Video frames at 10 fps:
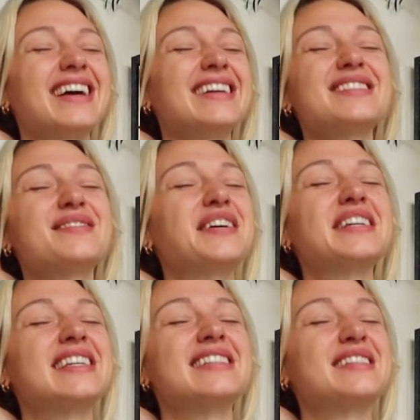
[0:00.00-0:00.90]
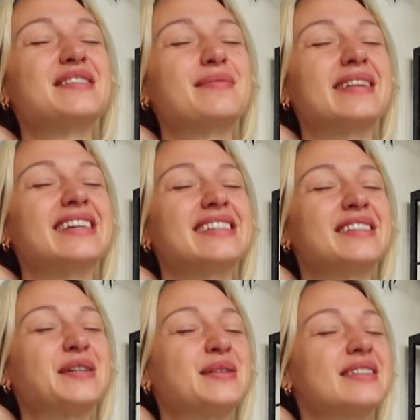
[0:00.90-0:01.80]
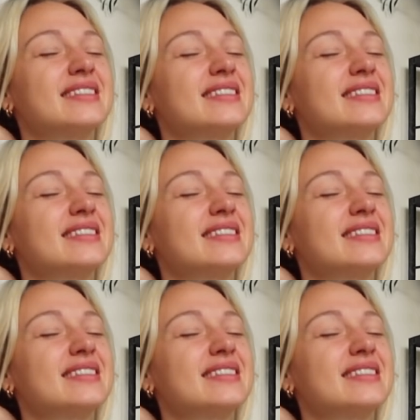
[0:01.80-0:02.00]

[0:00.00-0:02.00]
it's a very sensitive place. So